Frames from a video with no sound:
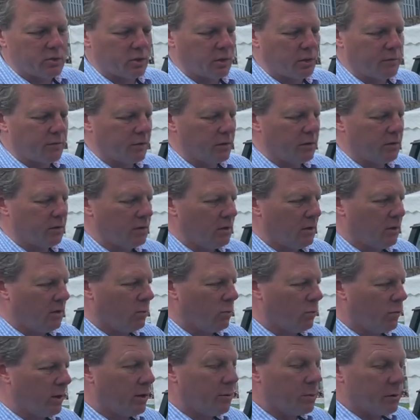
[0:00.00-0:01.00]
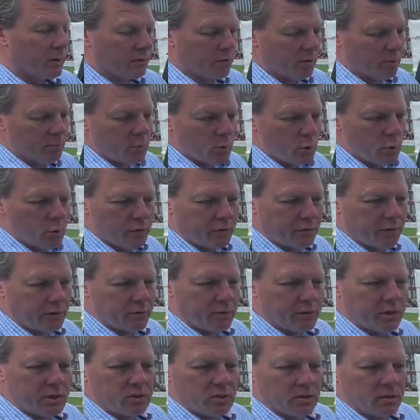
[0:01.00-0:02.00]
Rover, where we removed the
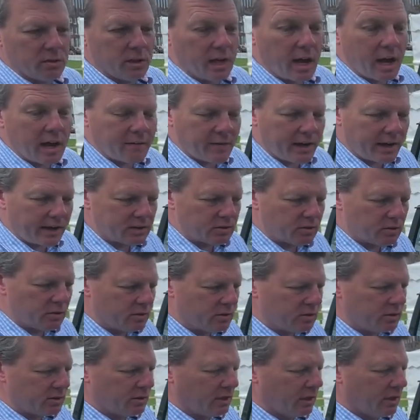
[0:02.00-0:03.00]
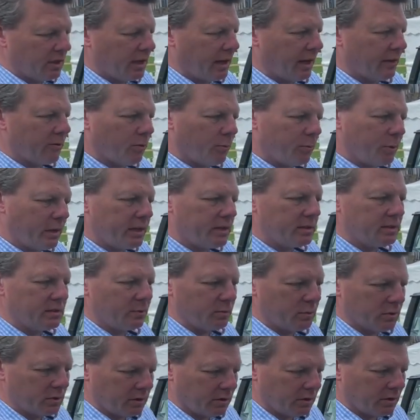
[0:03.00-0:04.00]
original live axles and replaced
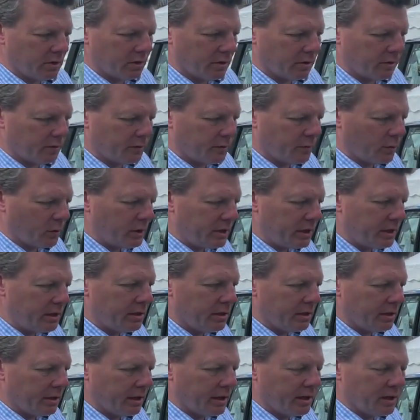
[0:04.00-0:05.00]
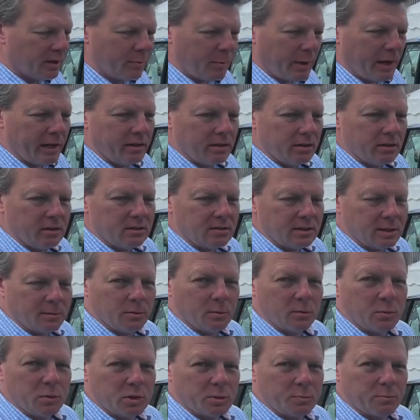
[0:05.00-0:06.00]
it with a fully independent
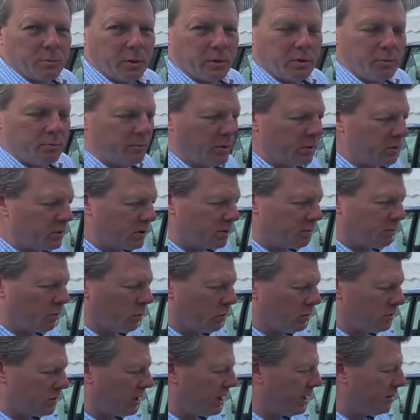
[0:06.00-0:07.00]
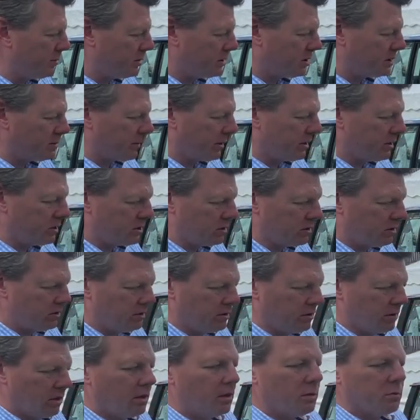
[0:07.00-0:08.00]
double wishbone motorsport type suspension
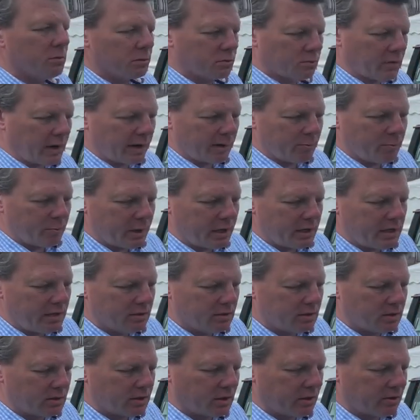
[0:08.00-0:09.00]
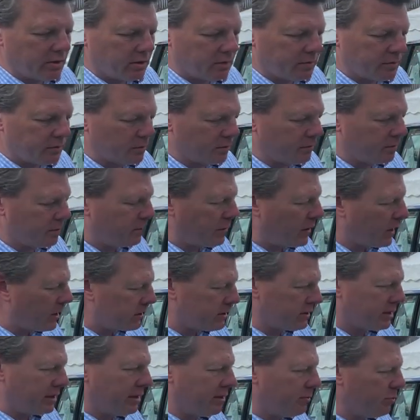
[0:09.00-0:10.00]
with rack and pinion steering for
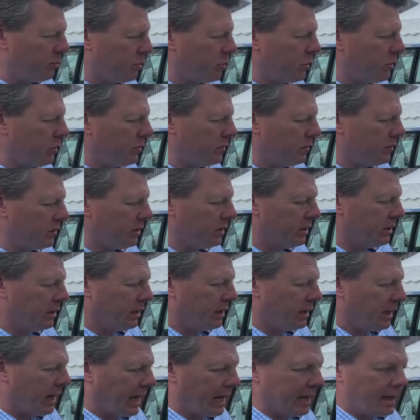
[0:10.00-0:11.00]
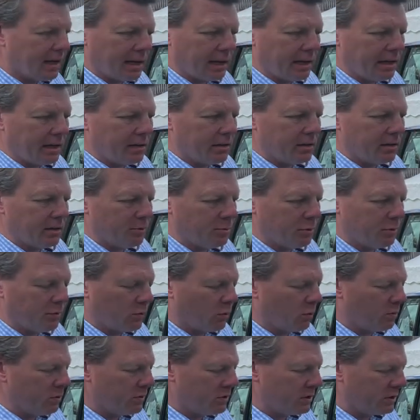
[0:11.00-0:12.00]
vastly improved handling and
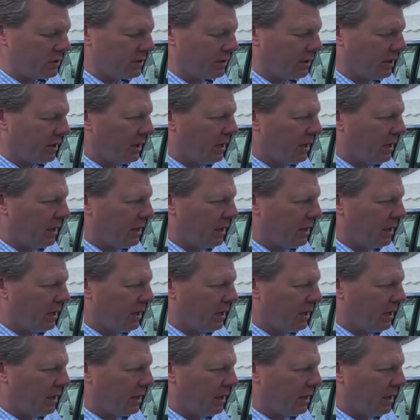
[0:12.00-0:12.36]
performance.